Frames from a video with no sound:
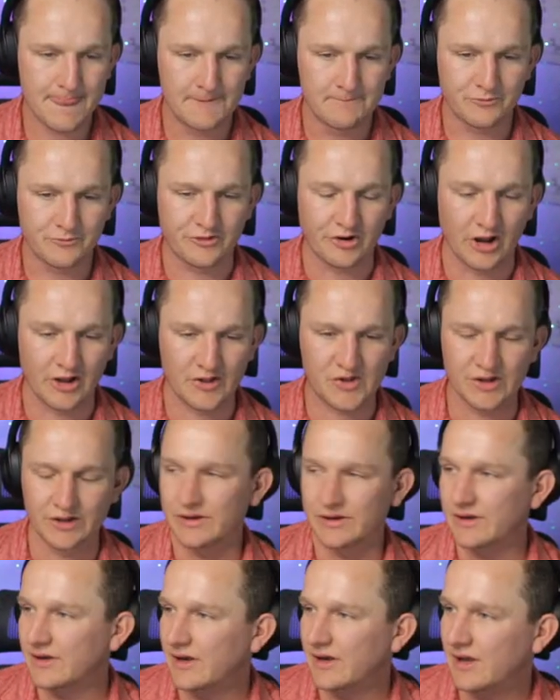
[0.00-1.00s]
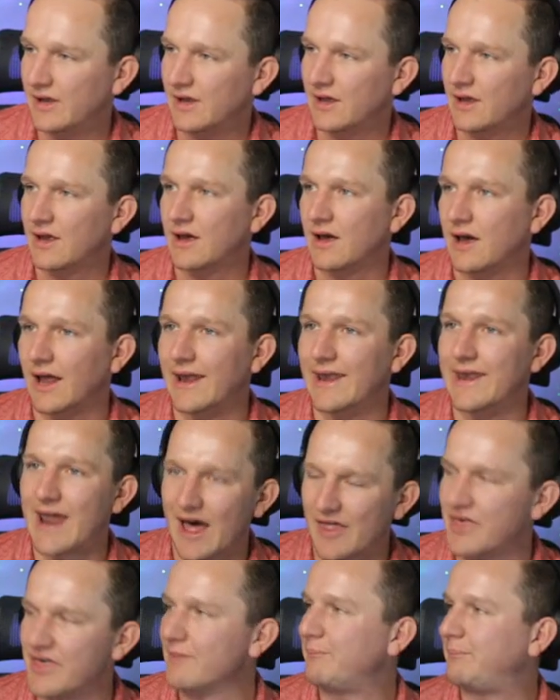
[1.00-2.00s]
Tosin
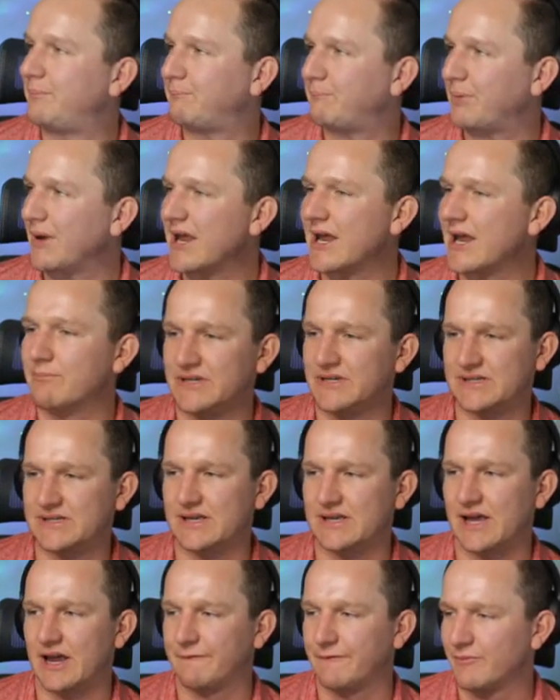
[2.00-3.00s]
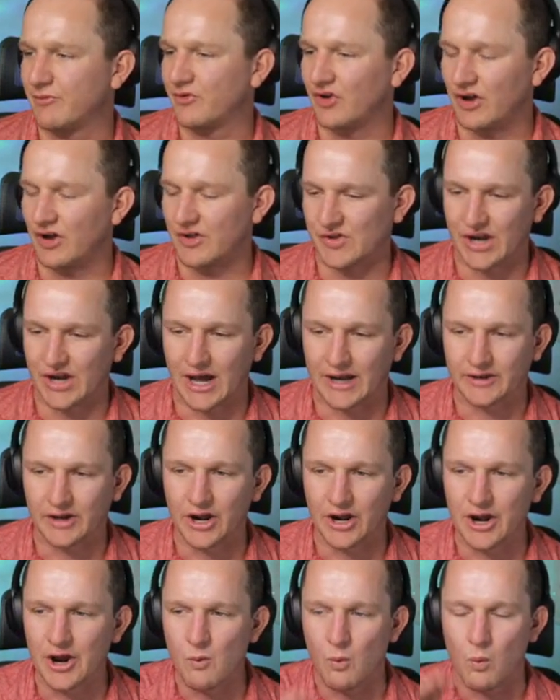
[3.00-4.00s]
Another big mistake from Tosin. I don't
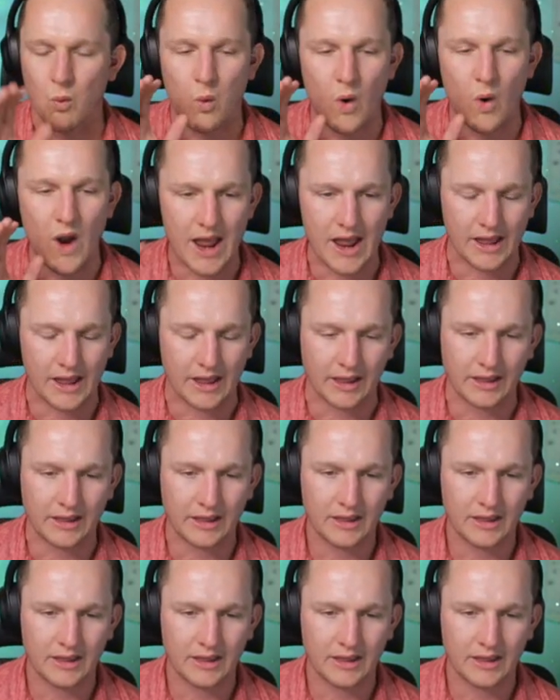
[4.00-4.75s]
know where